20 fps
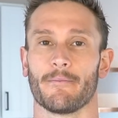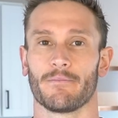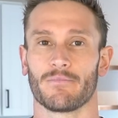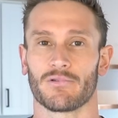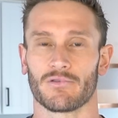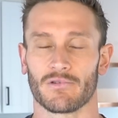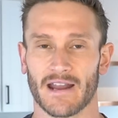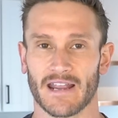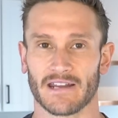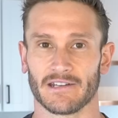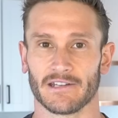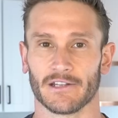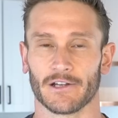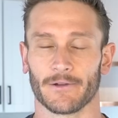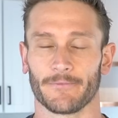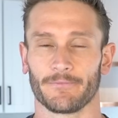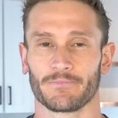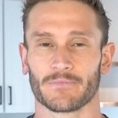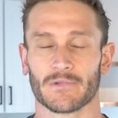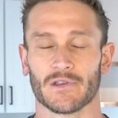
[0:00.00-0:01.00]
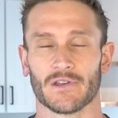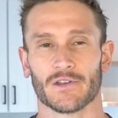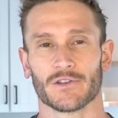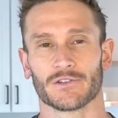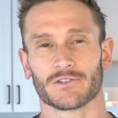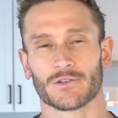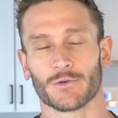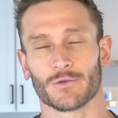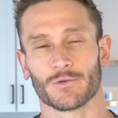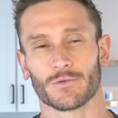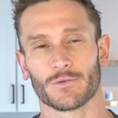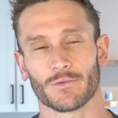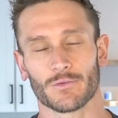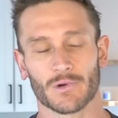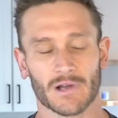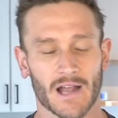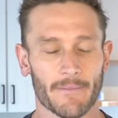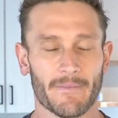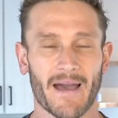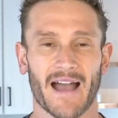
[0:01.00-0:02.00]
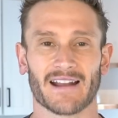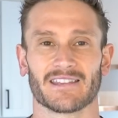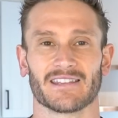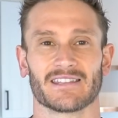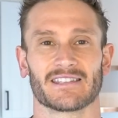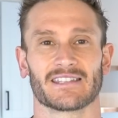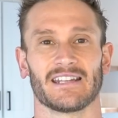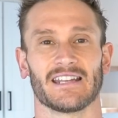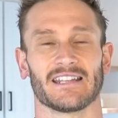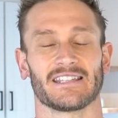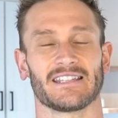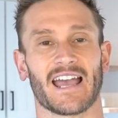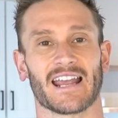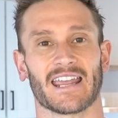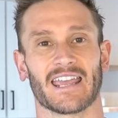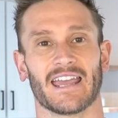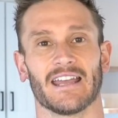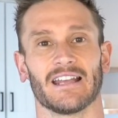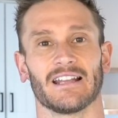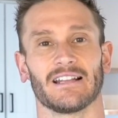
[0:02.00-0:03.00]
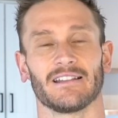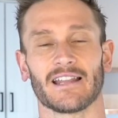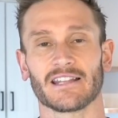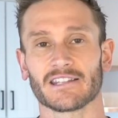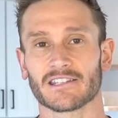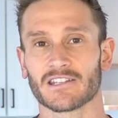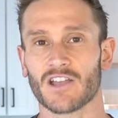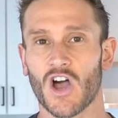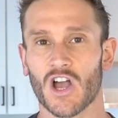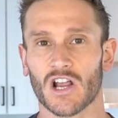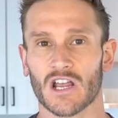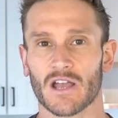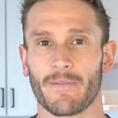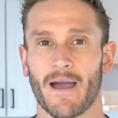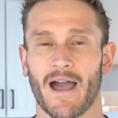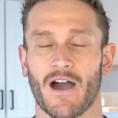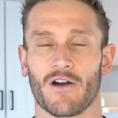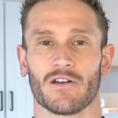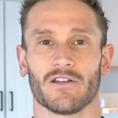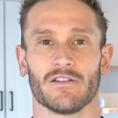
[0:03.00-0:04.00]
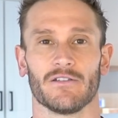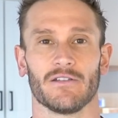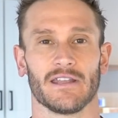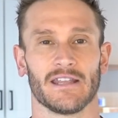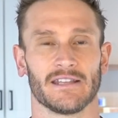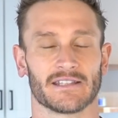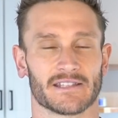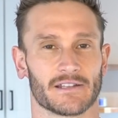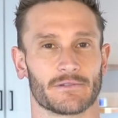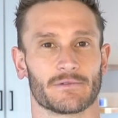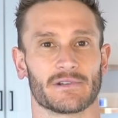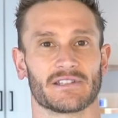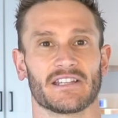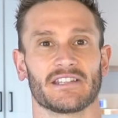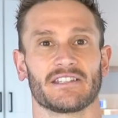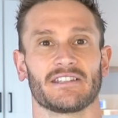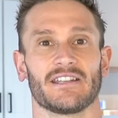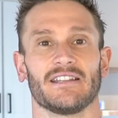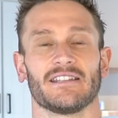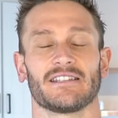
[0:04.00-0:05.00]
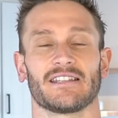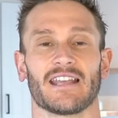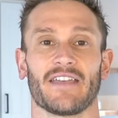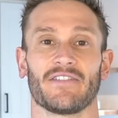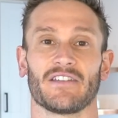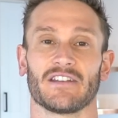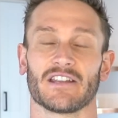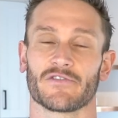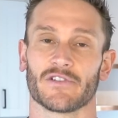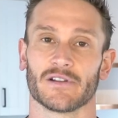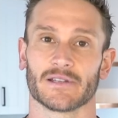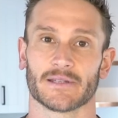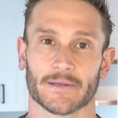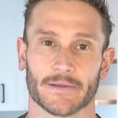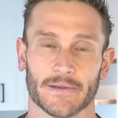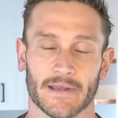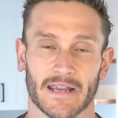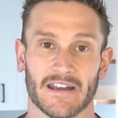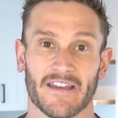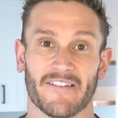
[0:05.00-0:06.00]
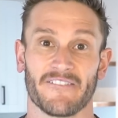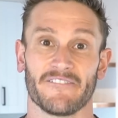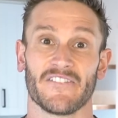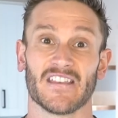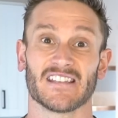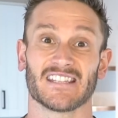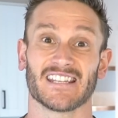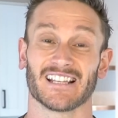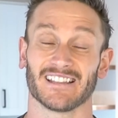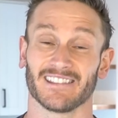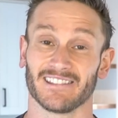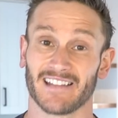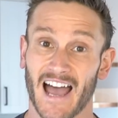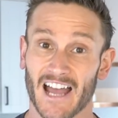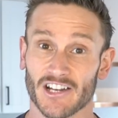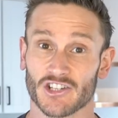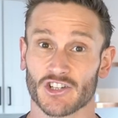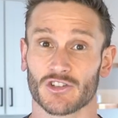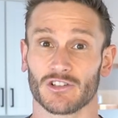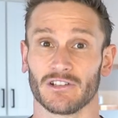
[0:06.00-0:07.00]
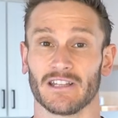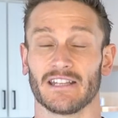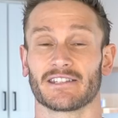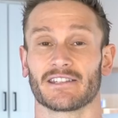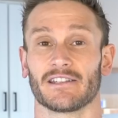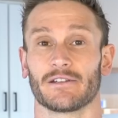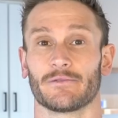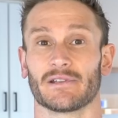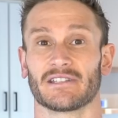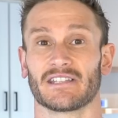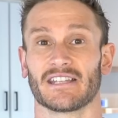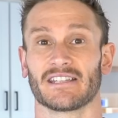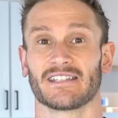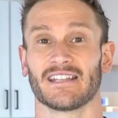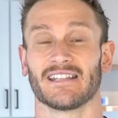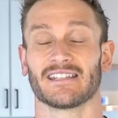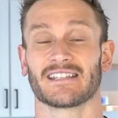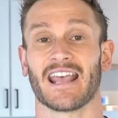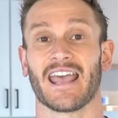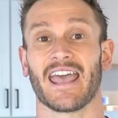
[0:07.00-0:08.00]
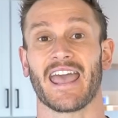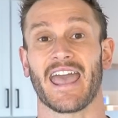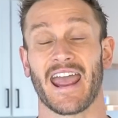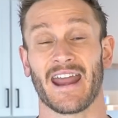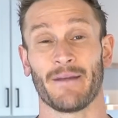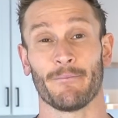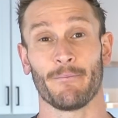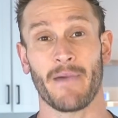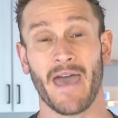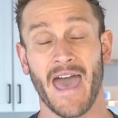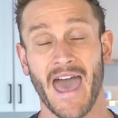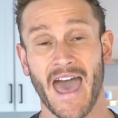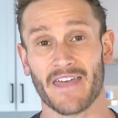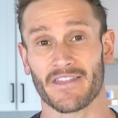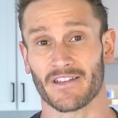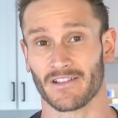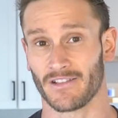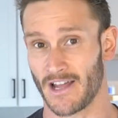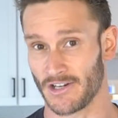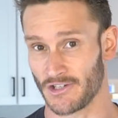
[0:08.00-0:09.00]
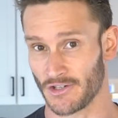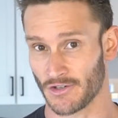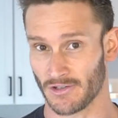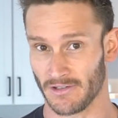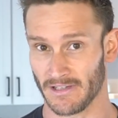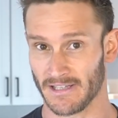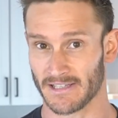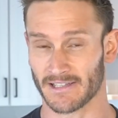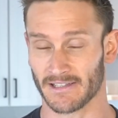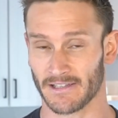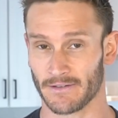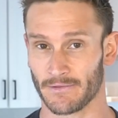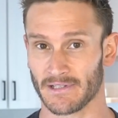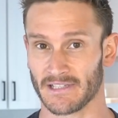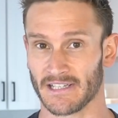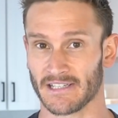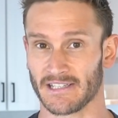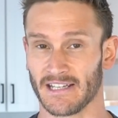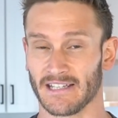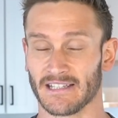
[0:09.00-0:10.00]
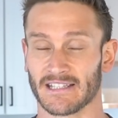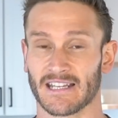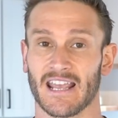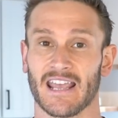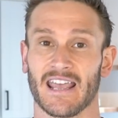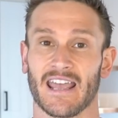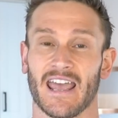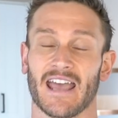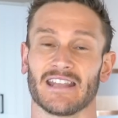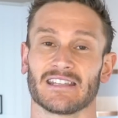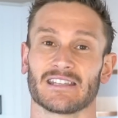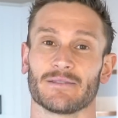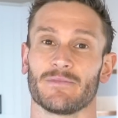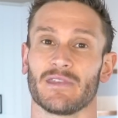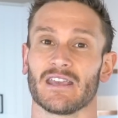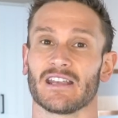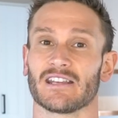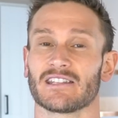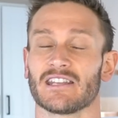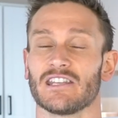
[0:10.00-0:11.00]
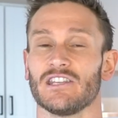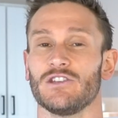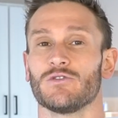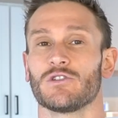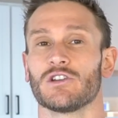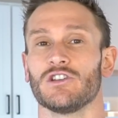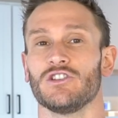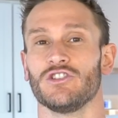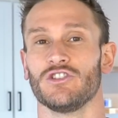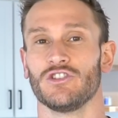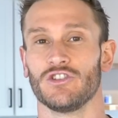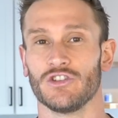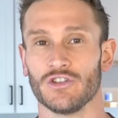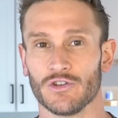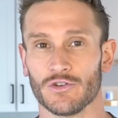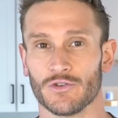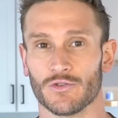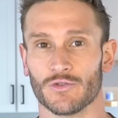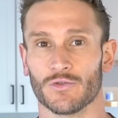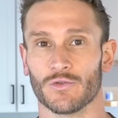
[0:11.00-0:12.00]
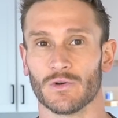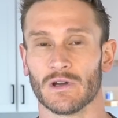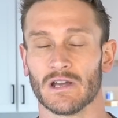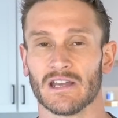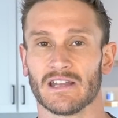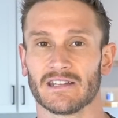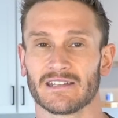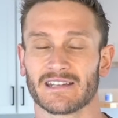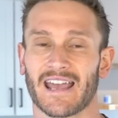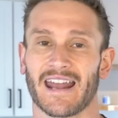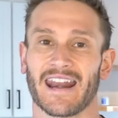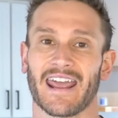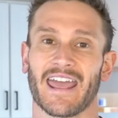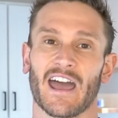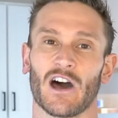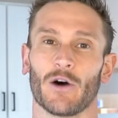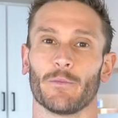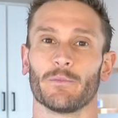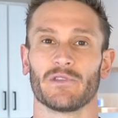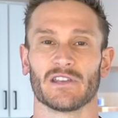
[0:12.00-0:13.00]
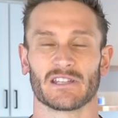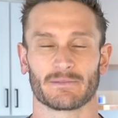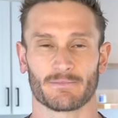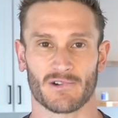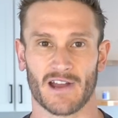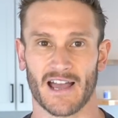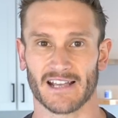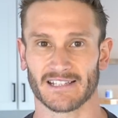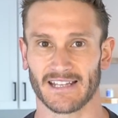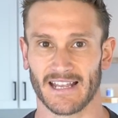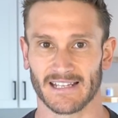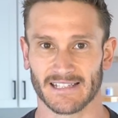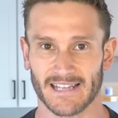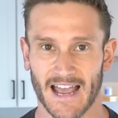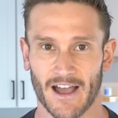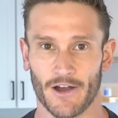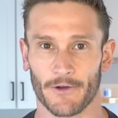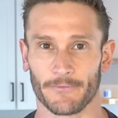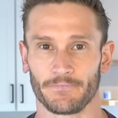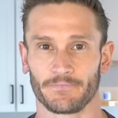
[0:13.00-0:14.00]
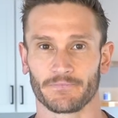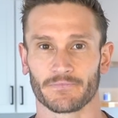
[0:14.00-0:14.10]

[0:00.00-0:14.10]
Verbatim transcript: prandial. So we'll come back to this in a second. Let's talk about insulin resistance and the difference between physiological insulin resistance and pathological insulin resistance and some things that you can do to kind of help this process out.